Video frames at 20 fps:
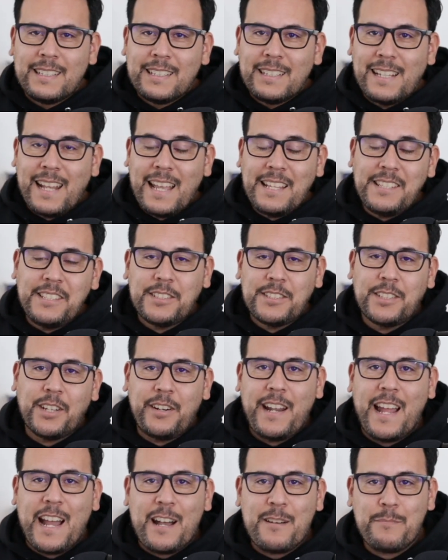Let's
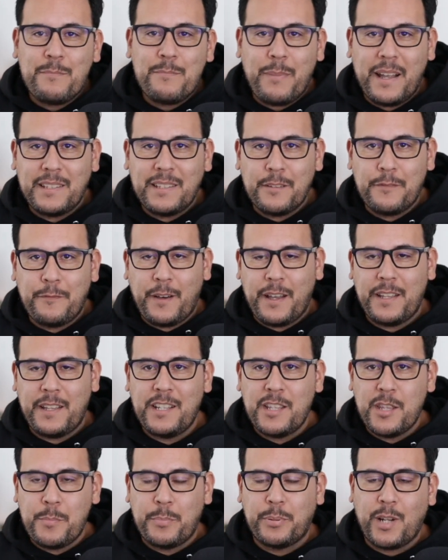start out by
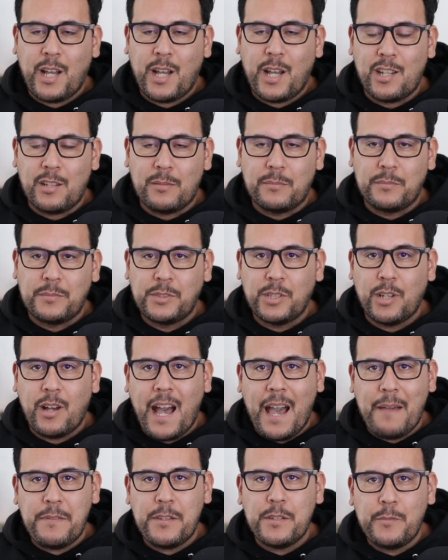defining the problem. So
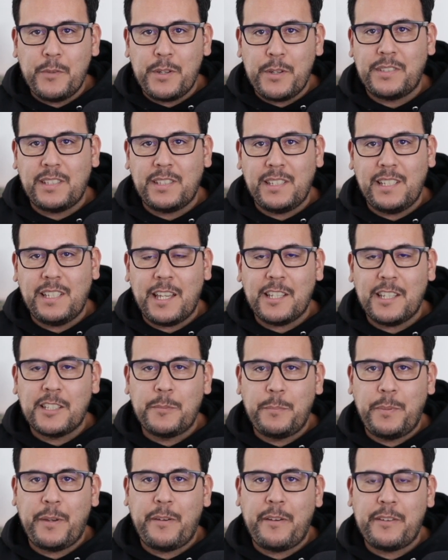have you recently
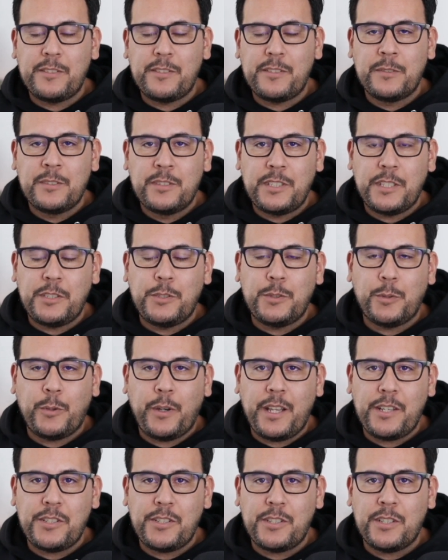experienced
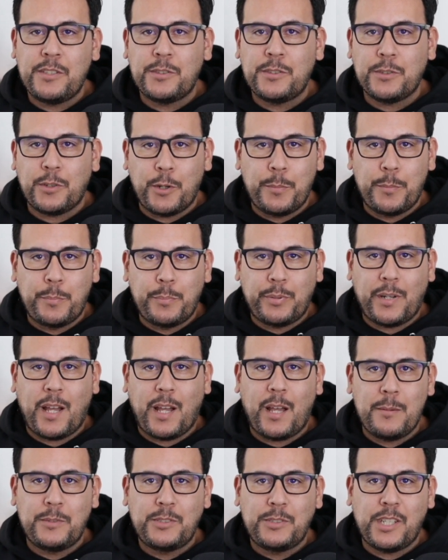situations or
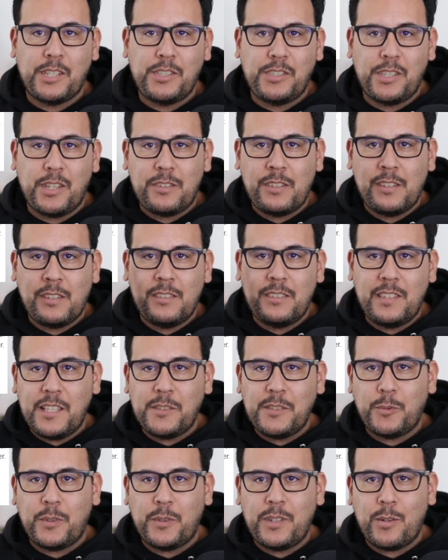problems such as
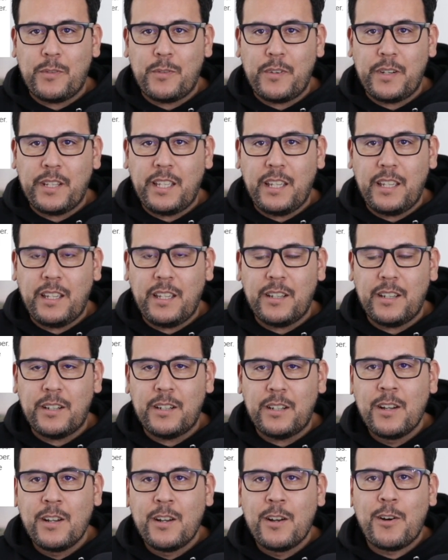this one over here,
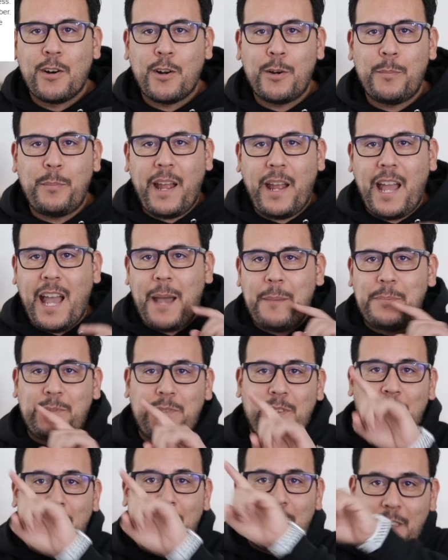or perhaps
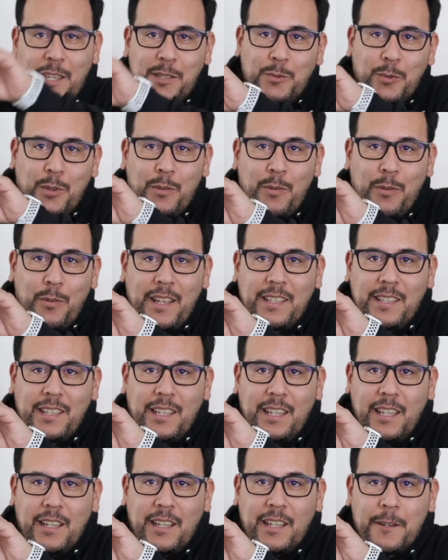this one right
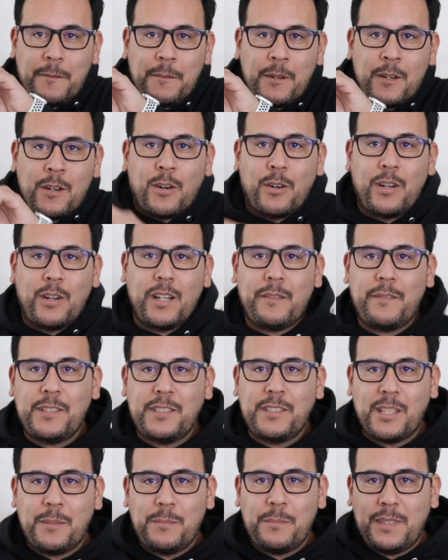here, or even
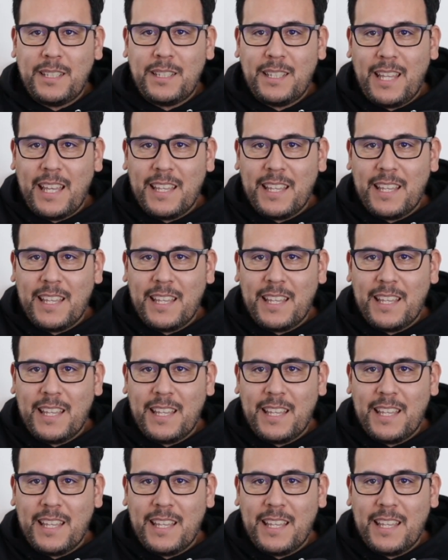something like